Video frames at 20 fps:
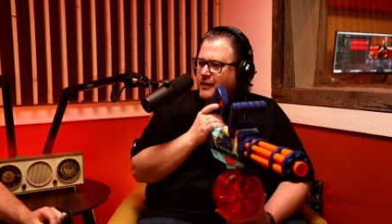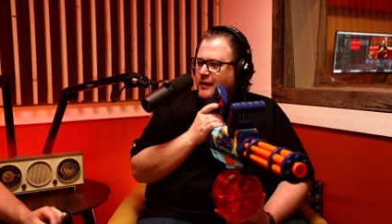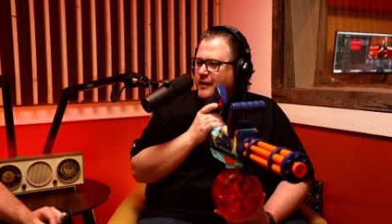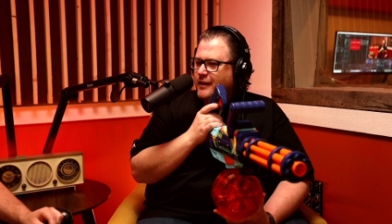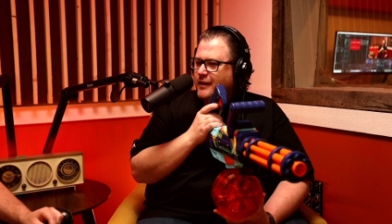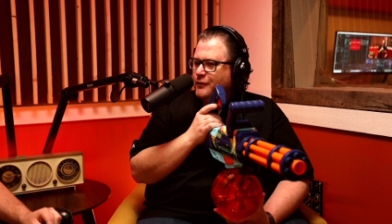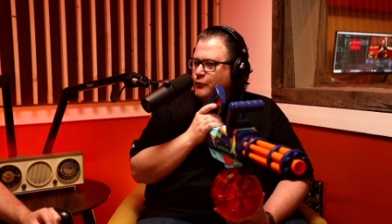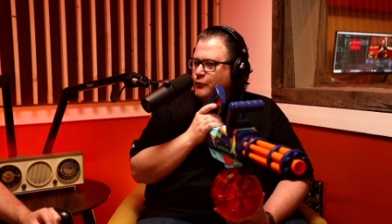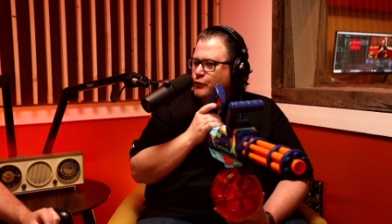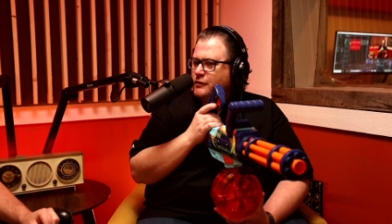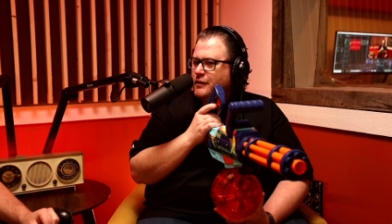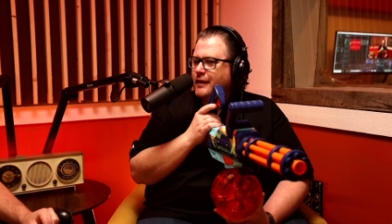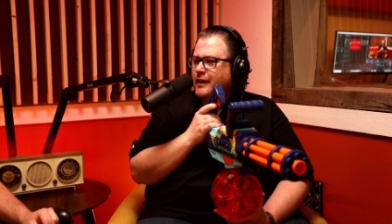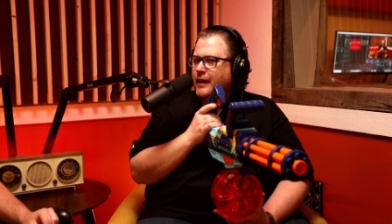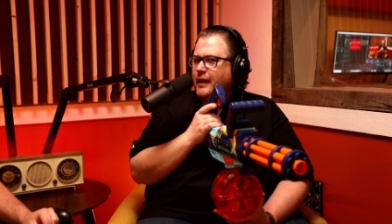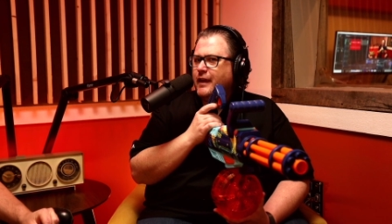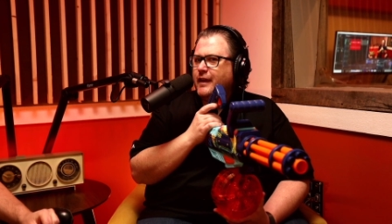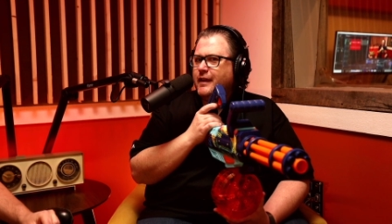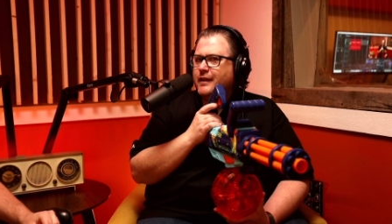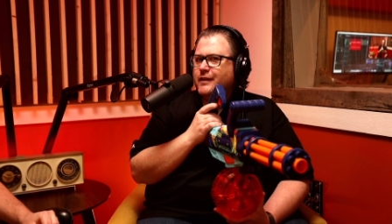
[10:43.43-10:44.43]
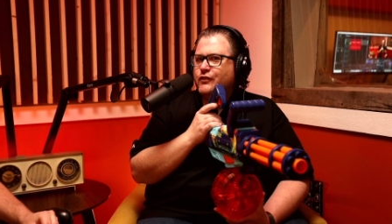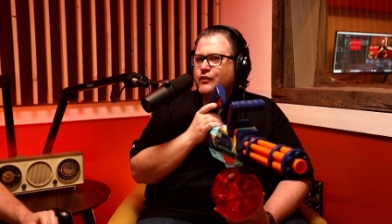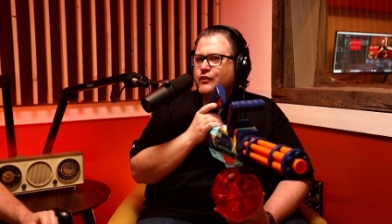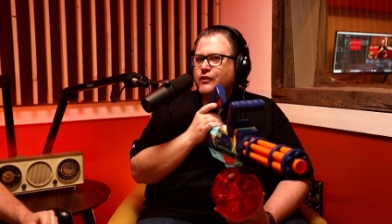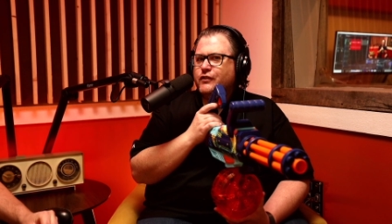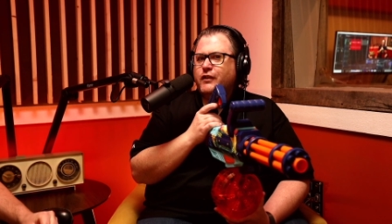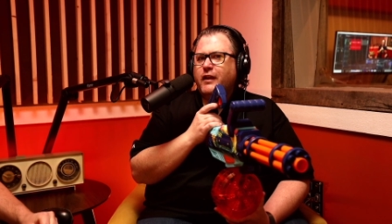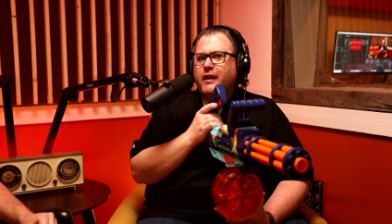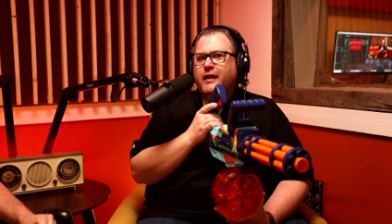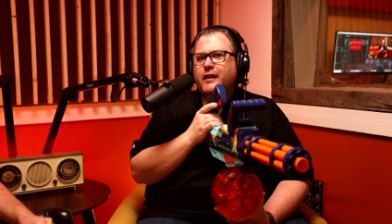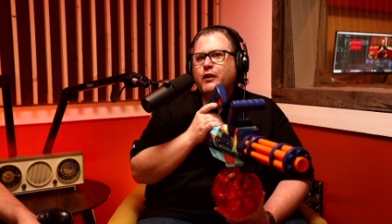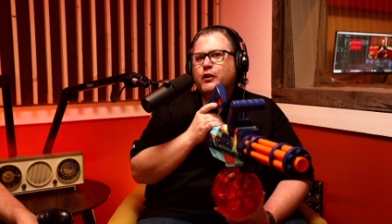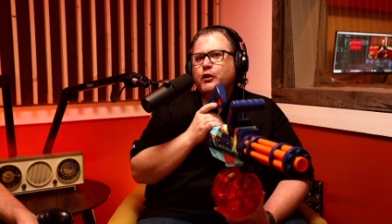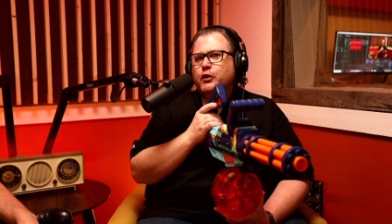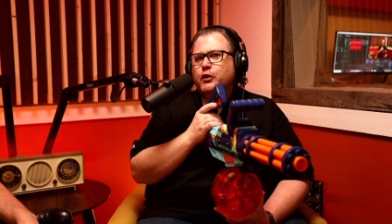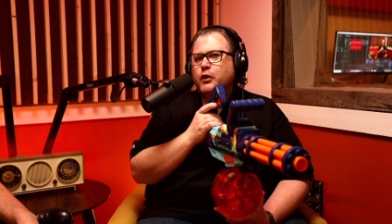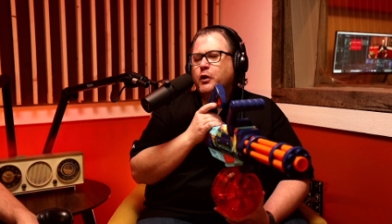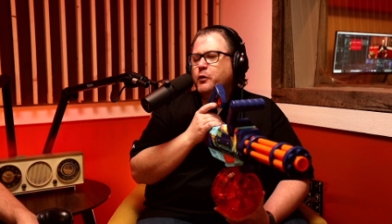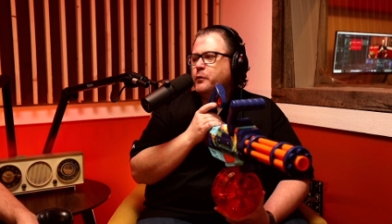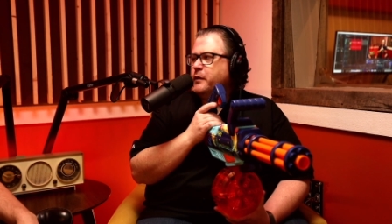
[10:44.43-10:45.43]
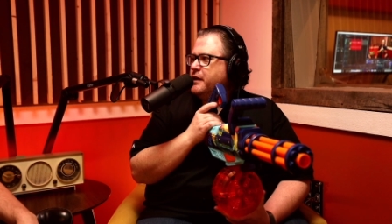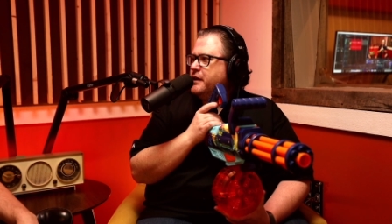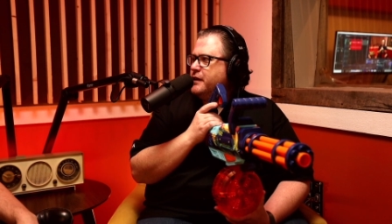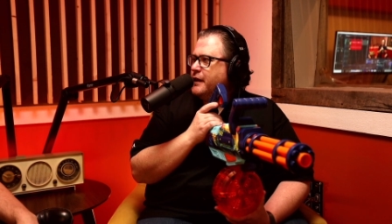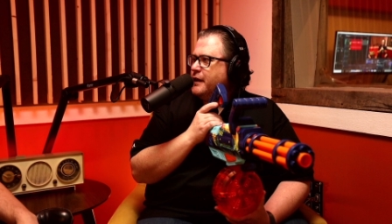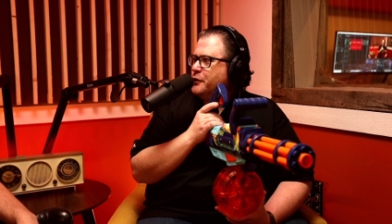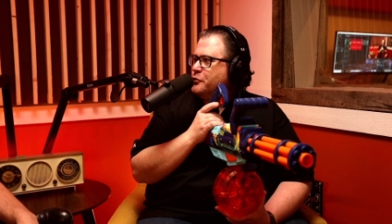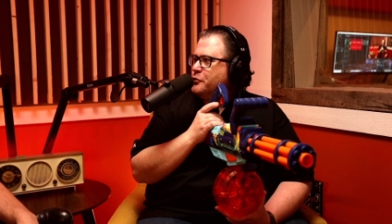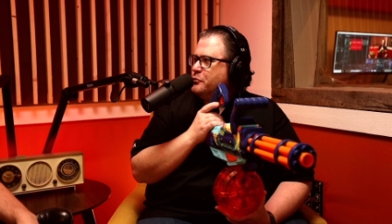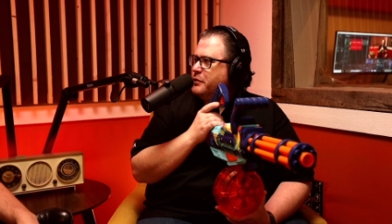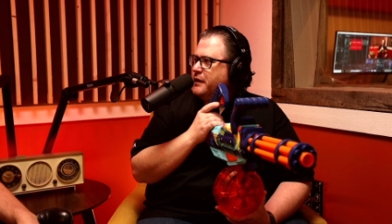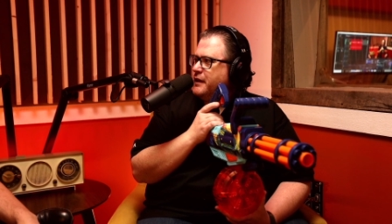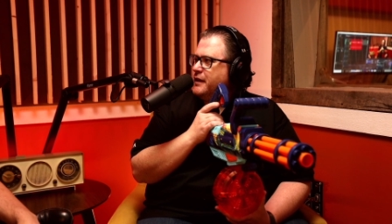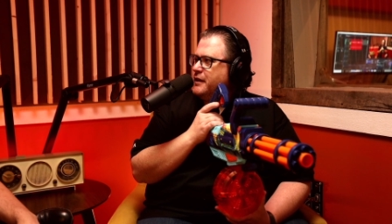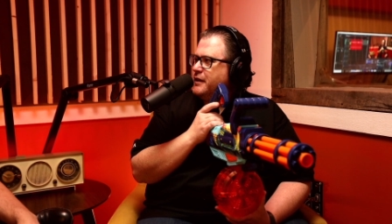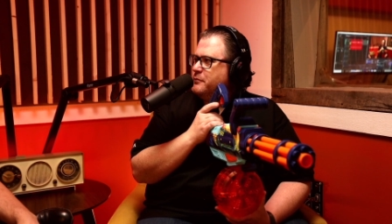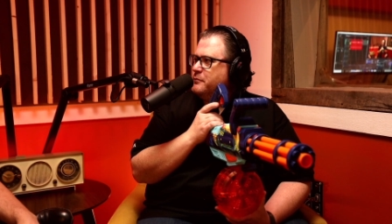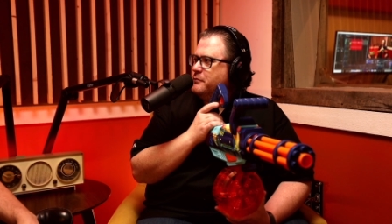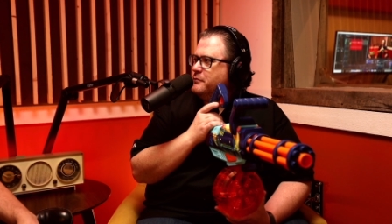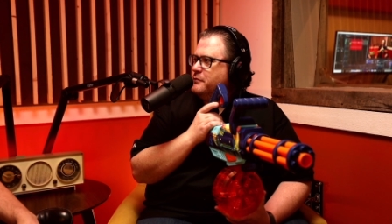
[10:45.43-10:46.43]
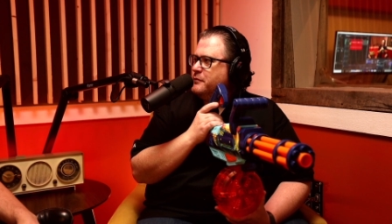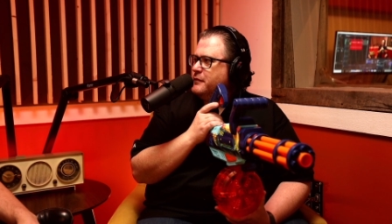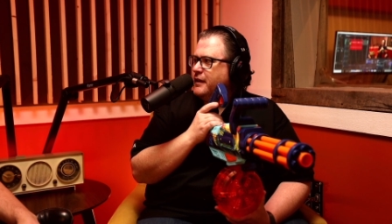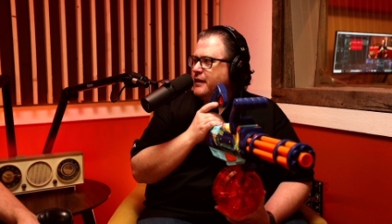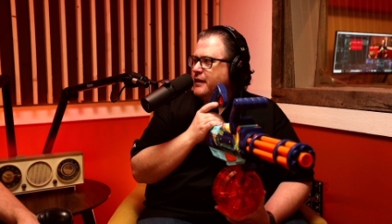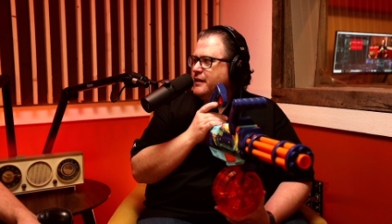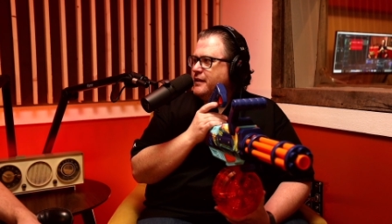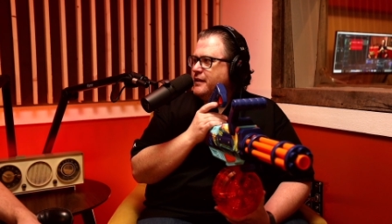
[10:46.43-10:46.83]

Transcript: and it looks like just a glowing yellow beam. Like